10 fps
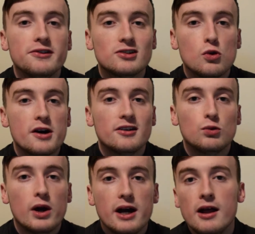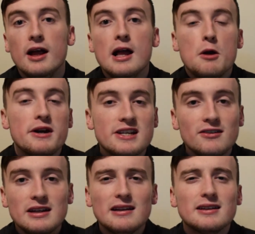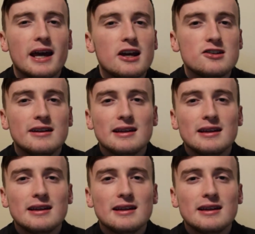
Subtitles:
squad as well, which gives you an indication.